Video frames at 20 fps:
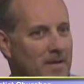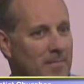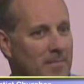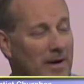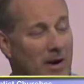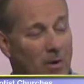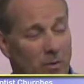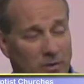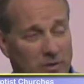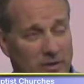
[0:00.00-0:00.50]

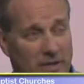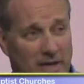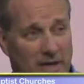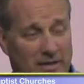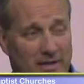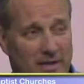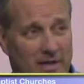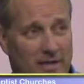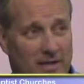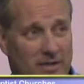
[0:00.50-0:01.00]
But I will
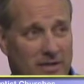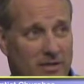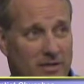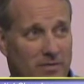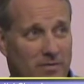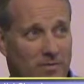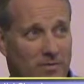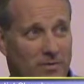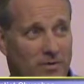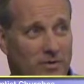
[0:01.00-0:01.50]
say
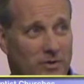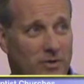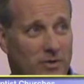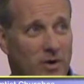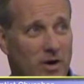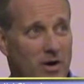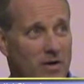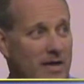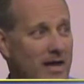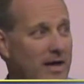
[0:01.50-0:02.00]
this, there sure
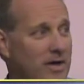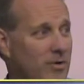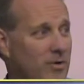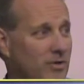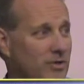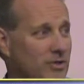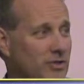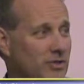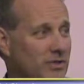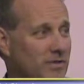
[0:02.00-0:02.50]
are a lot of
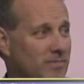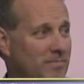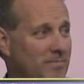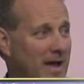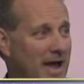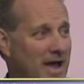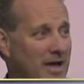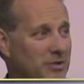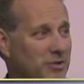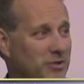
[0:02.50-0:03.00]
Christian
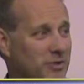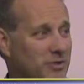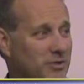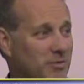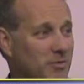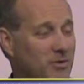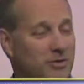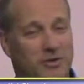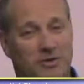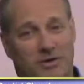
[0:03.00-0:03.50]
pastors,
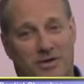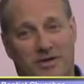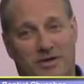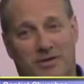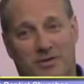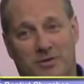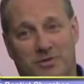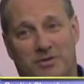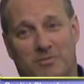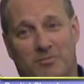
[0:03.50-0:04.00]
and we sure could
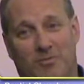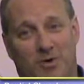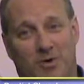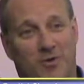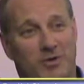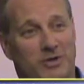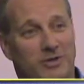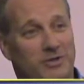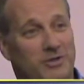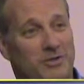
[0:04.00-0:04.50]
use some more
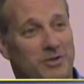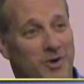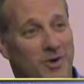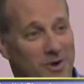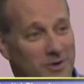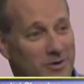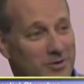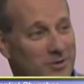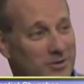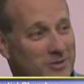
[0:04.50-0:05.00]
Christian
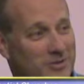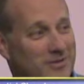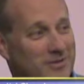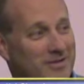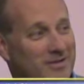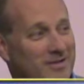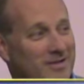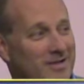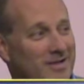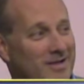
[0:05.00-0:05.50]
lawyers.
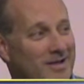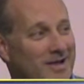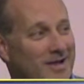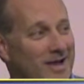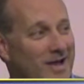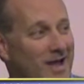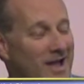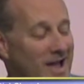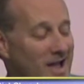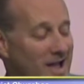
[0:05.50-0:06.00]

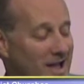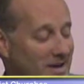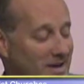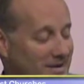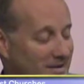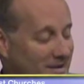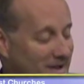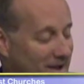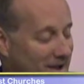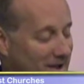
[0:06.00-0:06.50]

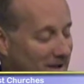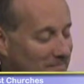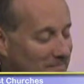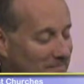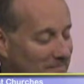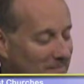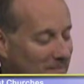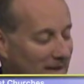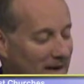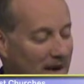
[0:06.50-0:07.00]
And
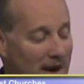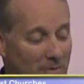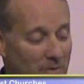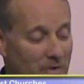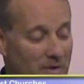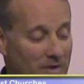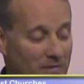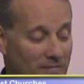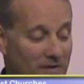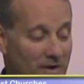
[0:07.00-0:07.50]
I
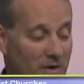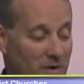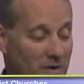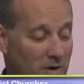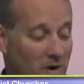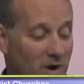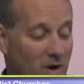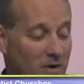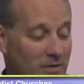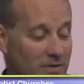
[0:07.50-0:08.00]
really
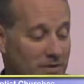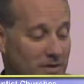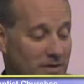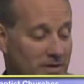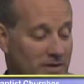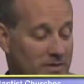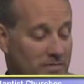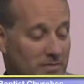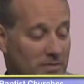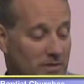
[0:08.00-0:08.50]
felt called
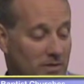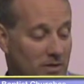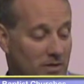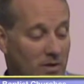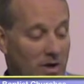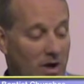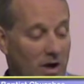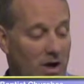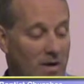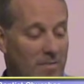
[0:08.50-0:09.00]
to
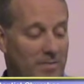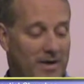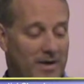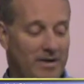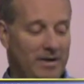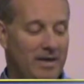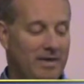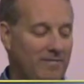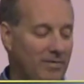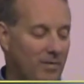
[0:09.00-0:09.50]
law,
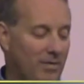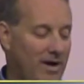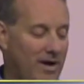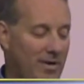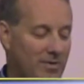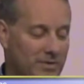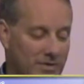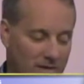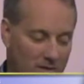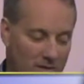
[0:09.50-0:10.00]
but even when
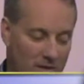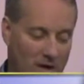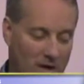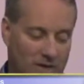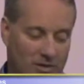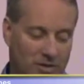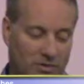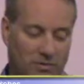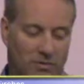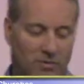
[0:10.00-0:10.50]
I was in
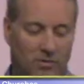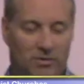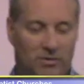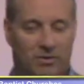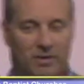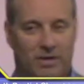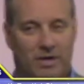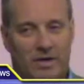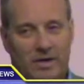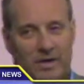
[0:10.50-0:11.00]
law
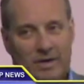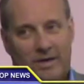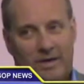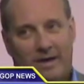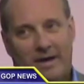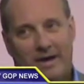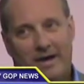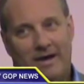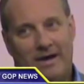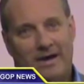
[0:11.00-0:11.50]
school,
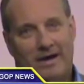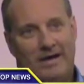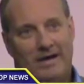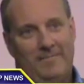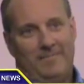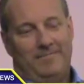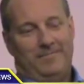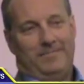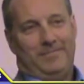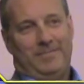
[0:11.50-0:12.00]

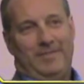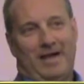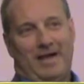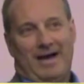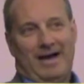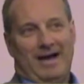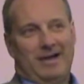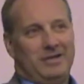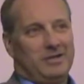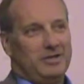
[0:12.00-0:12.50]
my
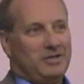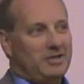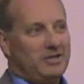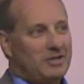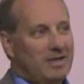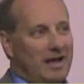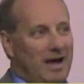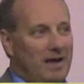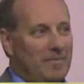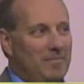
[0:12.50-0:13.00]

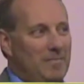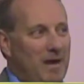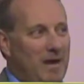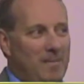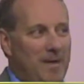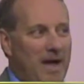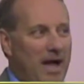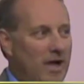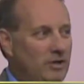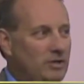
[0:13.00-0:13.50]

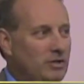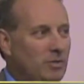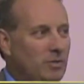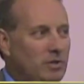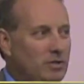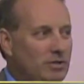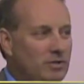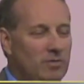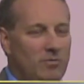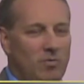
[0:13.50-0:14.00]
passion
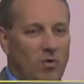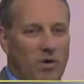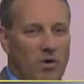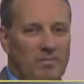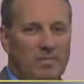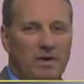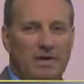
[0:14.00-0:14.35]
was still more in